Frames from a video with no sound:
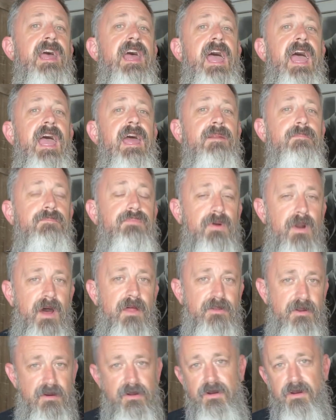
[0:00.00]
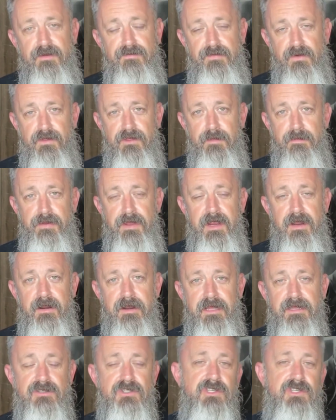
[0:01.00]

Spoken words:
and brotherhood for the bearded.